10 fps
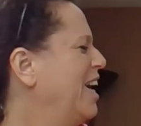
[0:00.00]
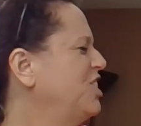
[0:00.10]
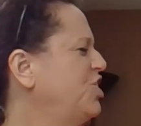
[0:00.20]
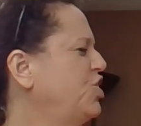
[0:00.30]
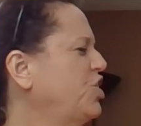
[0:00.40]

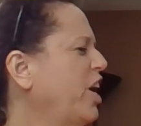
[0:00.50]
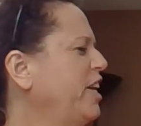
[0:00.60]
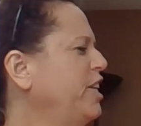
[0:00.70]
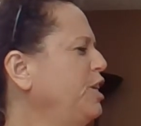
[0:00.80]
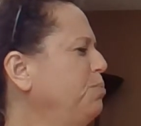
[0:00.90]
A
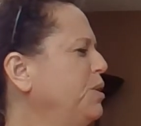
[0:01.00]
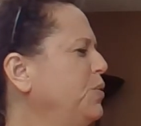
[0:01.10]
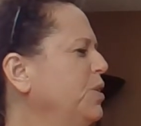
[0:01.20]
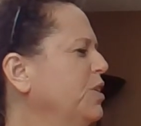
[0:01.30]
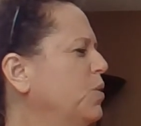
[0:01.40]
shiny
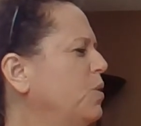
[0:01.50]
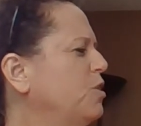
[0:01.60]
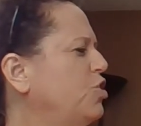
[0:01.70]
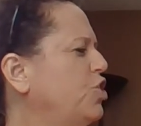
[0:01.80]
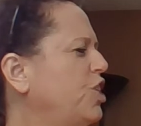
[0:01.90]
blue and
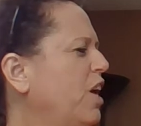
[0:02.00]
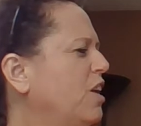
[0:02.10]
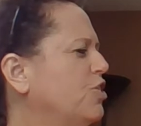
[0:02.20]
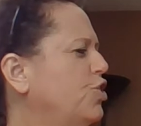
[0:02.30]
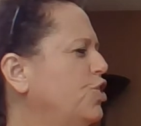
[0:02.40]
gold
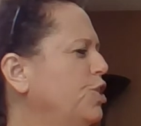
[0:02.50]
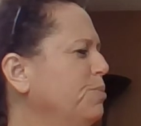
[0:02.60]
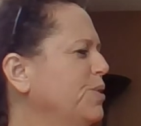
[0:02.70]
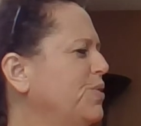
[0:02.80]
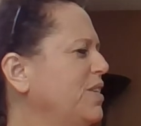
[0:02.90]
shell
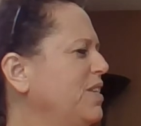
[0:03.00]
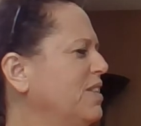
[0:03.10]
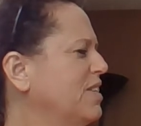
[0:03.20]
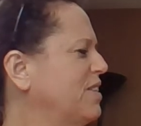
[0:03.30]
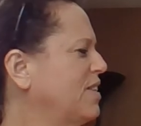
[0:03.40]
shimmers
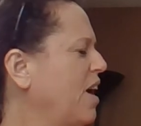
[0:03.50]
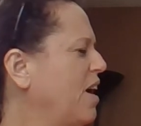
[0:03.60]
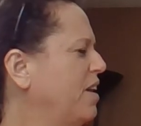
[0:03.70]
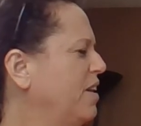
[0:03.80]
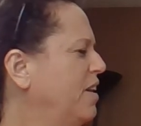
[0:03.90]
in the
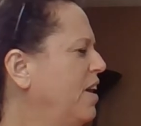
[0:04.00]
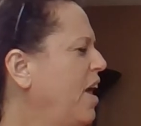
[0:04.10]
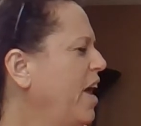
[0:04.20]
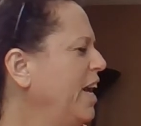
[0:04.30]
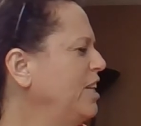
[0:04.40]
sun.
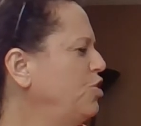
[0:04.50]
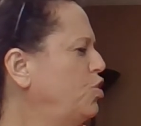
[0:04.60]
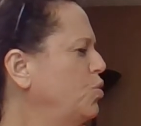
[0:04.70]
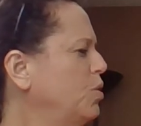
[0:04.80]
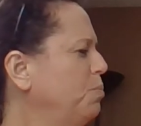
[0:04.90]
A
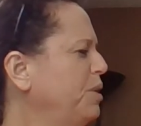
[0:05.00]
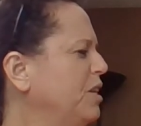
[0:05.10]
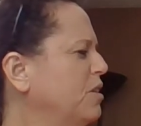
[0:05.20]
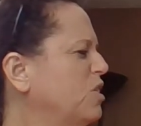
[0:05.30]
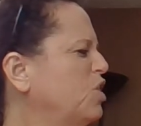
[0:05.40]
jewel
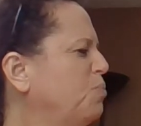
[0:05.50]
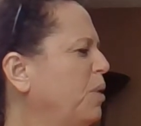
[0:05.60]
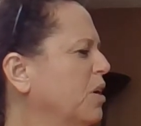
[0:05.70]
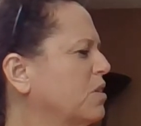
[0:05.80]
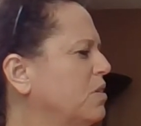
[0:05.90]
beetle
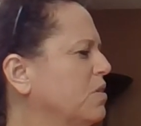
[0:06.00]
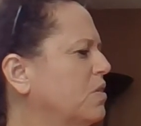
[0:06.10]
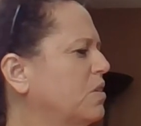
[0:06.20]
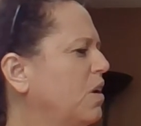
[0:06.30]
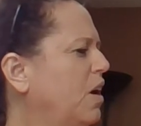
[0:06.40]

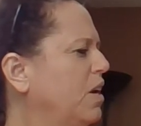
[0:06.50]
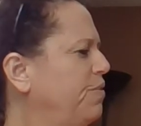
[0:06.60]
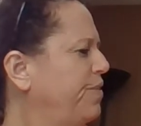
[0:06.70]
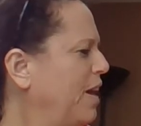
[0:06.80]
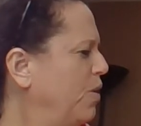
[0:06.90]
sparkles on
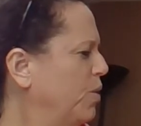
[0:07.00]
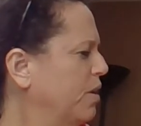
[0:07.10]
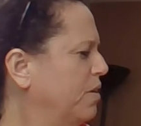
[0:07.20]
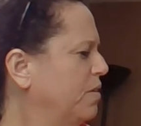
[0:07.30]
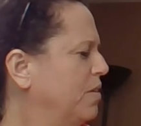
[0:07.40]
a
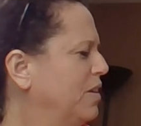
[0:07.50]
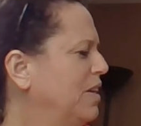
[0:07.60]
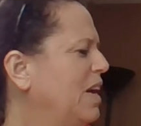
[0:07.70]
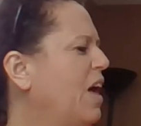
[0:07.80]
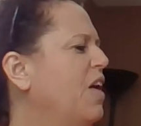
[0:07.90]
flower.
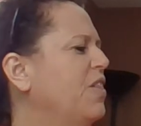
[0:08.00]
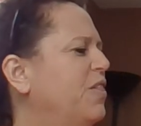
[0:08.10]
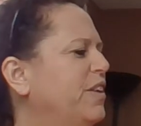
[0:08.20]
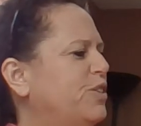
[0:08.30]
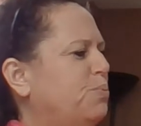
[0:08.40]

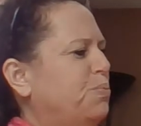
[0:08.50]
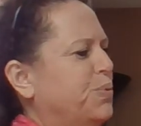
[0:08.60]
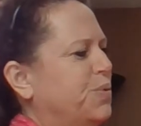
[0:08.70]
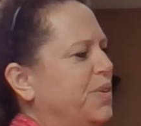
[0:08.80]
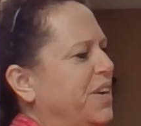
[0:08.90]
This
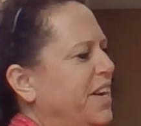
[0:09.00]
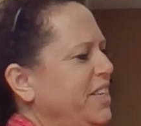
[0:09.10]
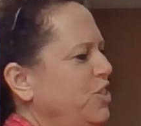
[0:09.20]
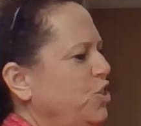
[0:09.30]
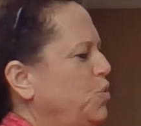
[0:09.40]

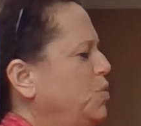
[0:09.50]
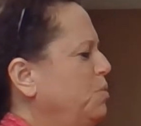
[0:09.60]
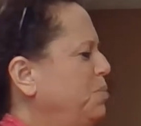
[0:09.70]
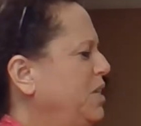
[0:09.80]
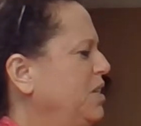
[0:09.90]
bright
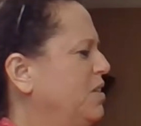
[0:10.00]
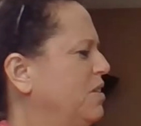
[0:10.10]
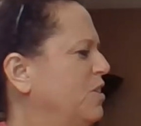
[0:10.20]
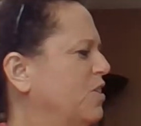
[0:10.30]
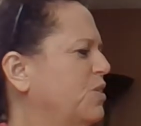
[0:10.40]
jewel
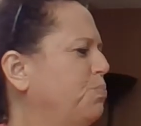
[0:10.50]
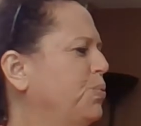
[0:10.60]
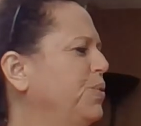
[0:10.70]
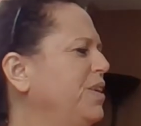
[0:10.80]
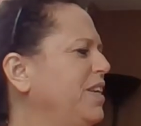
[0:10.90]
beetle looks
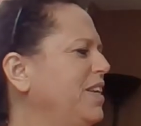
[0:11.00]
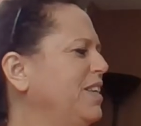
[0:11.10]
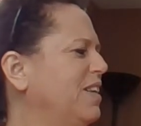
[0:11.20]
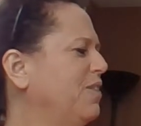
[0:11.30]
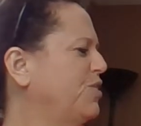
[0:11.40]

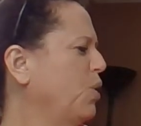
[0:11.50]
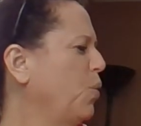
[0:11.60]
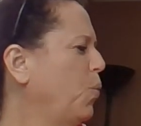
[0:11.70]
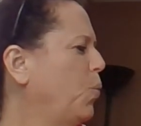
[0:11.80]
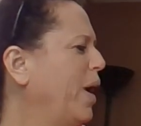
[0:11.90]
pretty enough
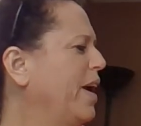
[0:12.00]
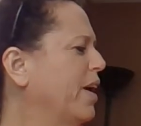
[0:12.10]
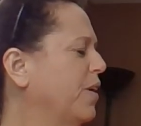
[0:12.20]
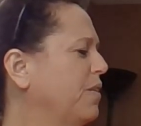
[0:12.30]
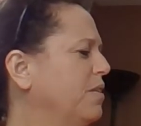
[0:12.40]
to
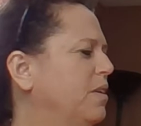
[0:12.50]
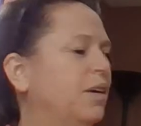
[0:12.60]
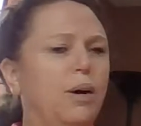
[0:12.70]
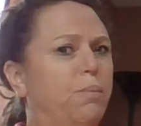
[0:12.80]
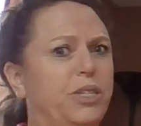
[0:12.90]
wear,
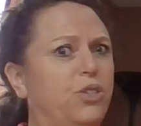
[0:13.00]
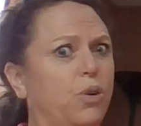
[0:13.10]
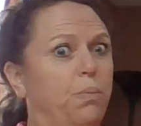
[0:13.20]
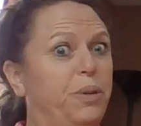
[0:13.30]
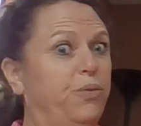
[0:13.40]
but
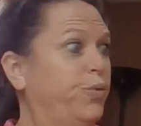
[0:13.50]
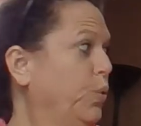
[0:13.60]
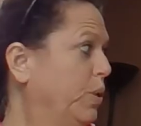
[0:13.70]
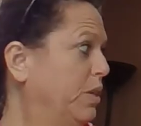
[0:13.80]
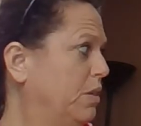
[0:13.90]
don't be
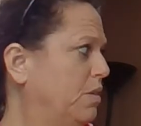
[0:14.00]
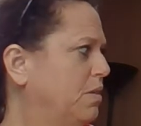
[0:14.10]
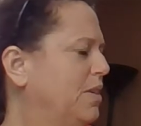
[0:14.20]
fooled.